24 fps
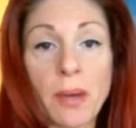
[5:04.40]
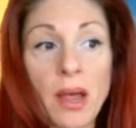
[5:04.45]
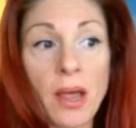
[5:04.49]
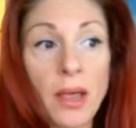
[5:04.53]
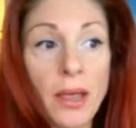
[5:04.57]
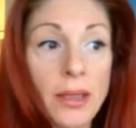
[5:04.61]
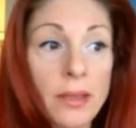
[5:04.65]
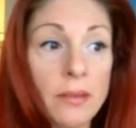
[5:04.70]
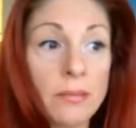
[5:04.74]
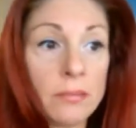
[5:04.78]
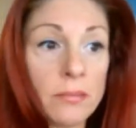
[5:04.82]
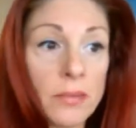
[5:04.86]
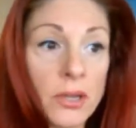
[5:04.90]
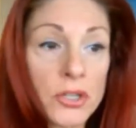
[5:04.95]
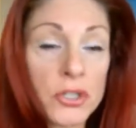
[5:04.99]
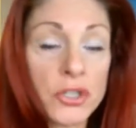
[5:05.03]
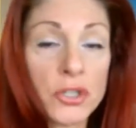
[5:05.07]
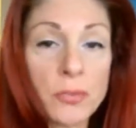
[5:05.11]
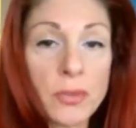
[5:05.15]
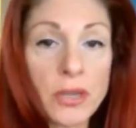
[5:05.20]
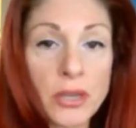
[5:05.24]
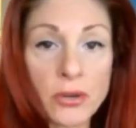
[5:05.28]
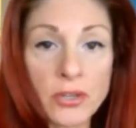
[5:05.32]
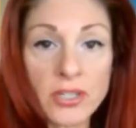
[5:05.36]
by
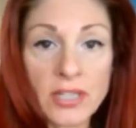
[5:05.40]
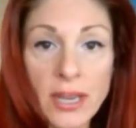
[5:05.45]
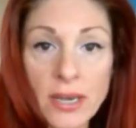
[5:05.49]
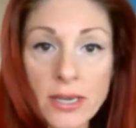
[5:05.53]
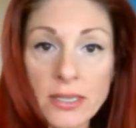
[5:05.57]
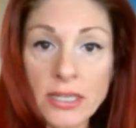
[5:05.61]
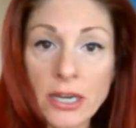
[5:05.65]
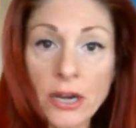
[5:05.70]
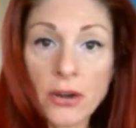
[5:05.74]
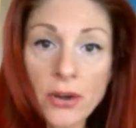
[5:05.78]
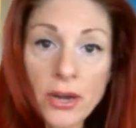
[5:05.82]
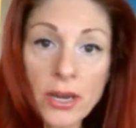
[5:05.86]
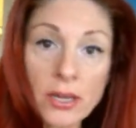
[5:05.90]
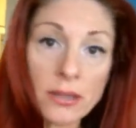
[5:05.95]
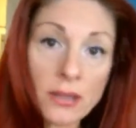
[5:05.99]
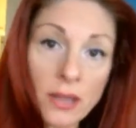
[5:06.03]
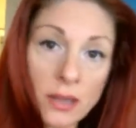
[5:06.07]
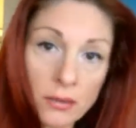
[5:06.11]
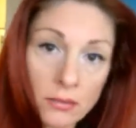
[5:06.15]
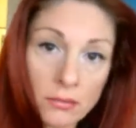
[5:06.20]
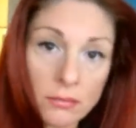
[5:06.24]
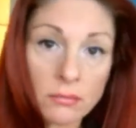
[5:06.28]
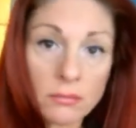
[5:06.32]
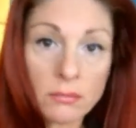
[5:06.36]
assuming you're sedentary and
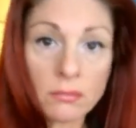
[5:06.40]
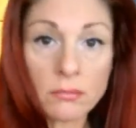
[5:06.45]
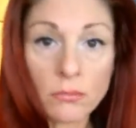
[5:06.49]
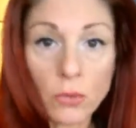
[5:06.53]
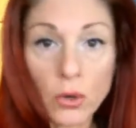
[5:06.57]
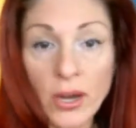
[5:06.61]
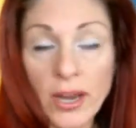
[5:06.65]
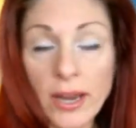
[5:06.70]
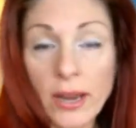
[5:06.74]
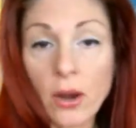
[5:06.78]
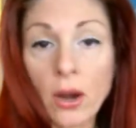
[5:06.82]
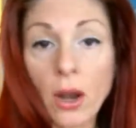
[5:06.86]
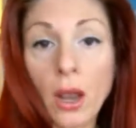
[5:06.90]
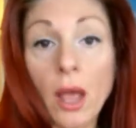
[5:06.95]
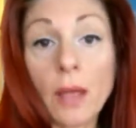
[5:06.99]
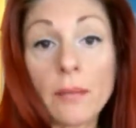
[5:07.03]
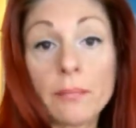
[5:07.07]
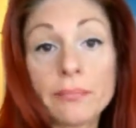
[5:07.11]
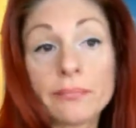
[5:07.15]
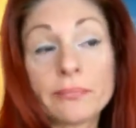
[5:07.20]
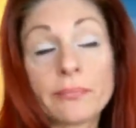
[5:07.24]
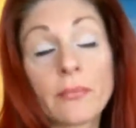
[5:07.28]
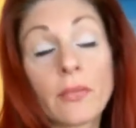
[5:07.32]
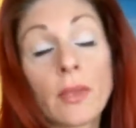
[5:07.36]
then working out a
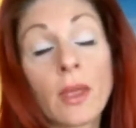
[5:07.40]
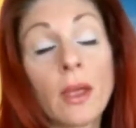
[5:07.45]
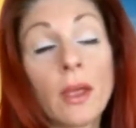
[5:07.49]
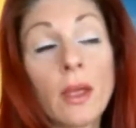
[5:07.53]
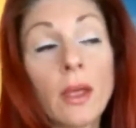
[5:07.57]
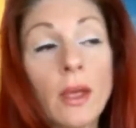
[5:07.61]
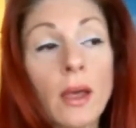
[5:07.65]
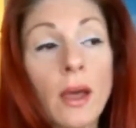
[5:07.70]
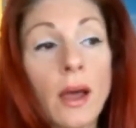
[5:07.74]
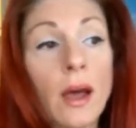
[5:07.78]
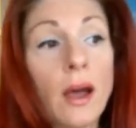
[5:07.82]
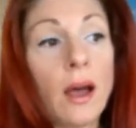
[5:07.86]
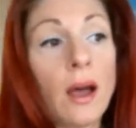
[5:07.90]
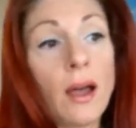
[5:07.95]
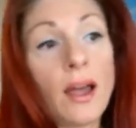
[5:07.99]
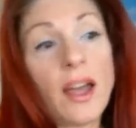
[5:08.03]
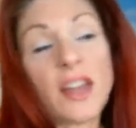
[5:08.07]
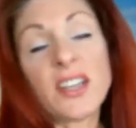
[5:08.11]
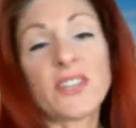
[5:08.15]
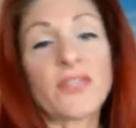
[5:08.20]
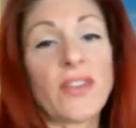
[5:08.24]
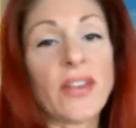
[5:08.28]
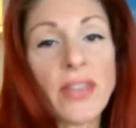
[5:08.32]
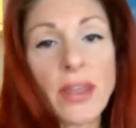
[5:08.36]
lot.
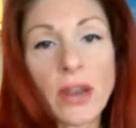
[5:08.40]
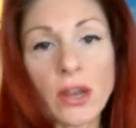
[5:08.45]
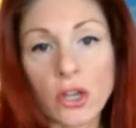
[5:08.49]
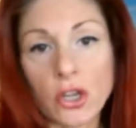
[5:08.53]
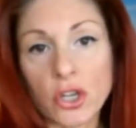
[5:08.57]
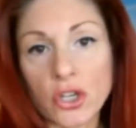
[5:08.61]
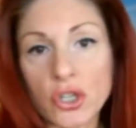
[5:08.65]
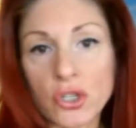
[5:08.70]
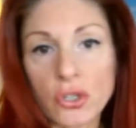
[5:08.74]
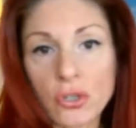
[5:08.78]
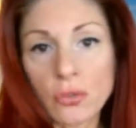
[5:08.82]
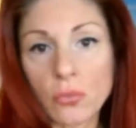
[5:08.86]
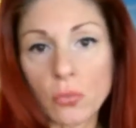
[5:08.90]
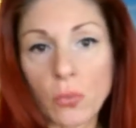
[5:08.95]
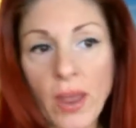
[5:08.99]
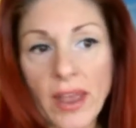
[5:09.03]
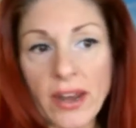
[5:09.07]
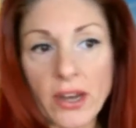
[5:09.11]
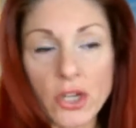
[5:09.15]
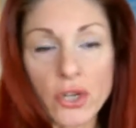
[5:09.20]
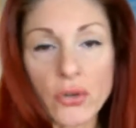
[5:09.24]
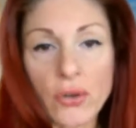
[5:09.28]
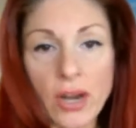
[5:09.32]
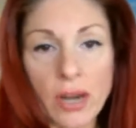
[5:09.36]
I just find that a good
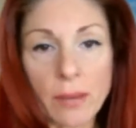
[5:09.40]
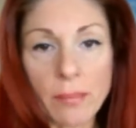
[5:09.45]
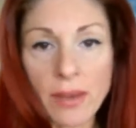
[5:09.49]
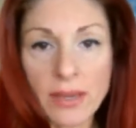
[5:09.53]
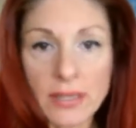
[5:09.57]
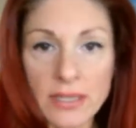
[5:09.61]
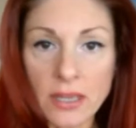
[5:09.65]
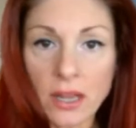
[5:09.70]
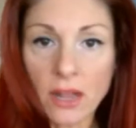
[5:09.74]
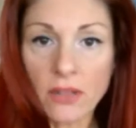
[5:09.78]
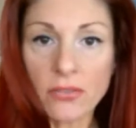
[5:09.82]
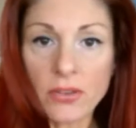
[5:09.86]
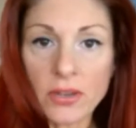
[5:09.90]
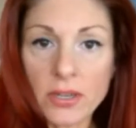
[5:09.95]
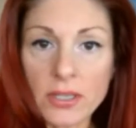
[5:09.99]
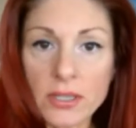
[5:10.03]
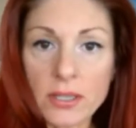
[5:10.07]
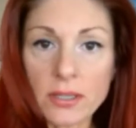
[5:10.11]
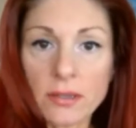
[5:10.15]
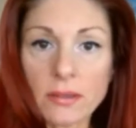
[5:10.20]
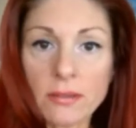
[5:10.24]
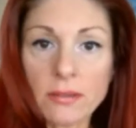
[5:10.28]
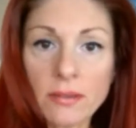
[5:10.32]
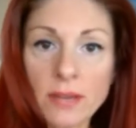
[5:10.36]
way to trick myself
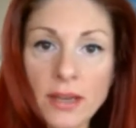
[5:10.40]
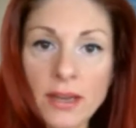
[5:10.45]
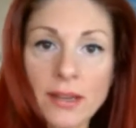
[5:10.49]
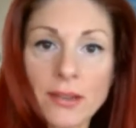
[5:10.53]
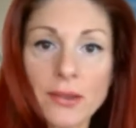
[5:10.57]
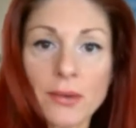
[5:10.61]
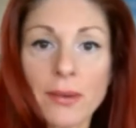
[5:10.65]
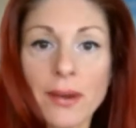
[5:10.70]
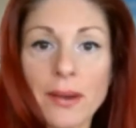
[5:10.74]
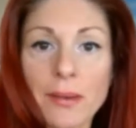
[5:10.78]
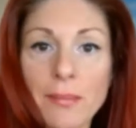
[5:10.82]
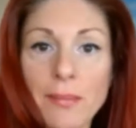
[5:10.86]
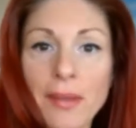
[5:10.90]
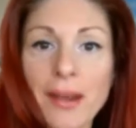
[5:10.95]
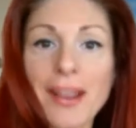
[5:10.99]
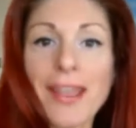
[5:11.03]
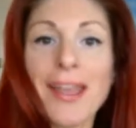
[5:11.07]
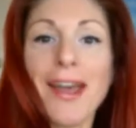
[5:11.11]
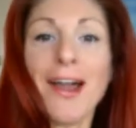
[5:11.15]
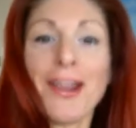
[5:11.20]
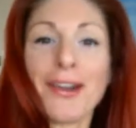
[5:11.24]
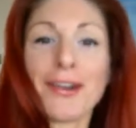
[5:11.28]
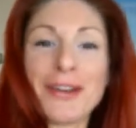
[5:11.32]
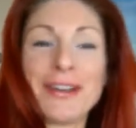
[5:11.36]
into eating the right amount of
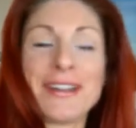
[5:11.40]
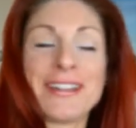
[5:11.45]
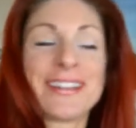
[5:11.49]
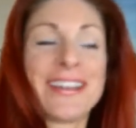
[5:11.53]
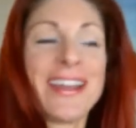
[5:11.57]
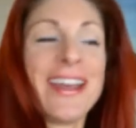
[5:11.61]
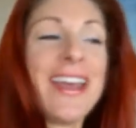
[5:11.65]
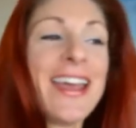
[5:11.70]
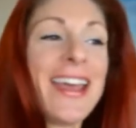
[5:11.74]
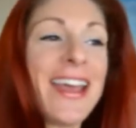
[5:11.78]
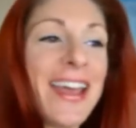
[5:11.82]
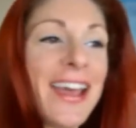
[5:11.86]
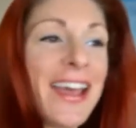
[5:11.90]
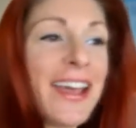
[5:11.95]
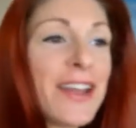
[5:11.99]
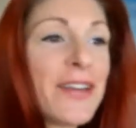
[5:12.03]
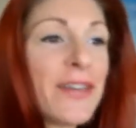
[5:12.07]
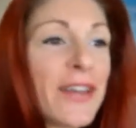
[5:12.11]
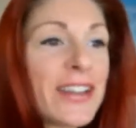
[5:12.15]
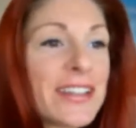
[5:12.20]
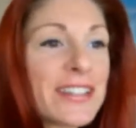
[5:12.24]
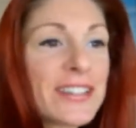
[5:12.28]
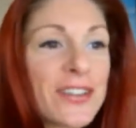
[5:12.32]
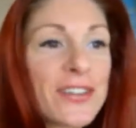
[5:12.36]
calories.
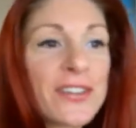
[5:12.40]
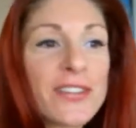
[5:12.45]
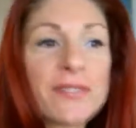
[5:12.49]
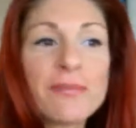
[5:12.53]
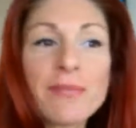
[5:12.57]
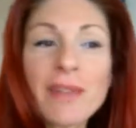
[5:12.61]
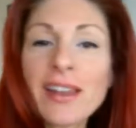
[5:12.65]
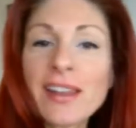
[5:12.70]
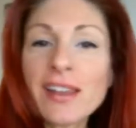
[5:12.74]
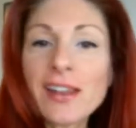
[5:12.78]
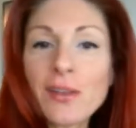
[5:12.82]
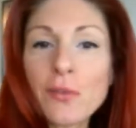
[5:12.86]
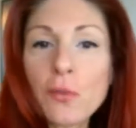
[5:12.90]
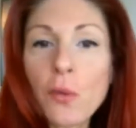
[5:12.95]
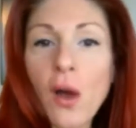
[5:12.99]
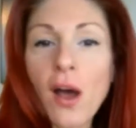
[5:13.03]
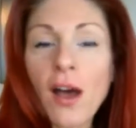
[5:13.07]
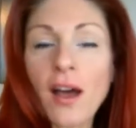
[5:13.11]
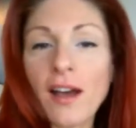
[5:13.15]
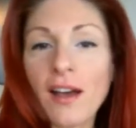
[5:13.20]
Anyway, so my little